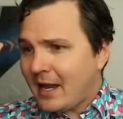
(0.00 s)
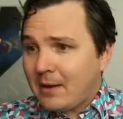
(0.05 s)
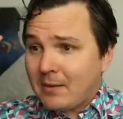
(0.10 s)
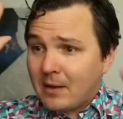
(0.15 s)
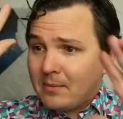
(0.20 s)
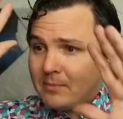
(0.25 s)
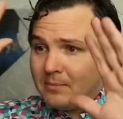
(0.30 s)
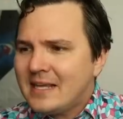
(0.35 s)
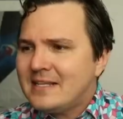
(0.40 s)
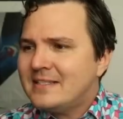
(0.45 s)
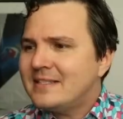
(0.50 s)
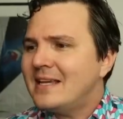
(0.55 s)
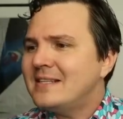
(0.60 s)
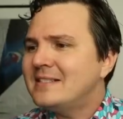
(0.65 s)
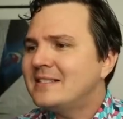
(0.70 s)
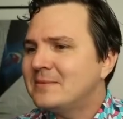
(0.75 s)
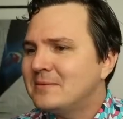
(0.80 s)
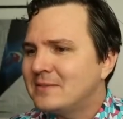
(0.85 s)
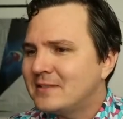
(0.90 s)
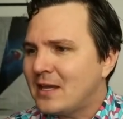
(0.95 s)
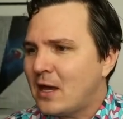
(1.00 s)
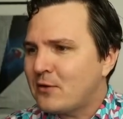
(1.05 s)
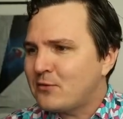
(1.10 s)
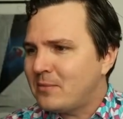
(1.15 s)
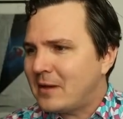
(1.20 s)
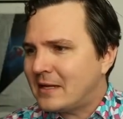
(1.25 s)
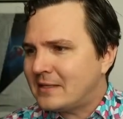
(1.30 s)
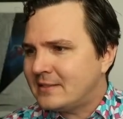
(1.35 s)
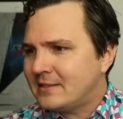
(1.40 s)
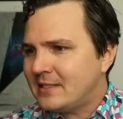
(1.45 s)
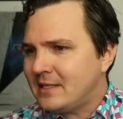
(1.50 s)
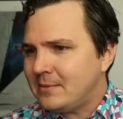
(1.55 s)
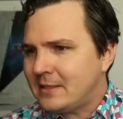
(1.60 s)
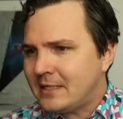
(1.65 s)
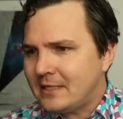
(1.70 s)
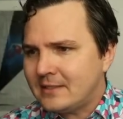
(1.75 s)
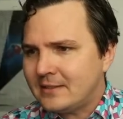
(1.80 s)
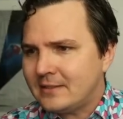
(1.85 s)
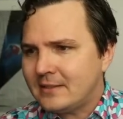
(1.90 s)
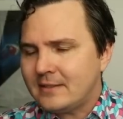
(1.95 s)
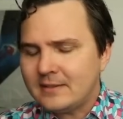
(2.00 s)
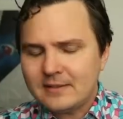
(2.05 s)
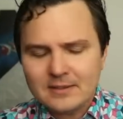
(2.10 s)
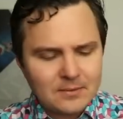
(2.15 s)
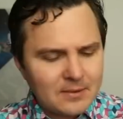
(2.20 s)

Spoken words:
Anyway, he said some stuff about CBDCs.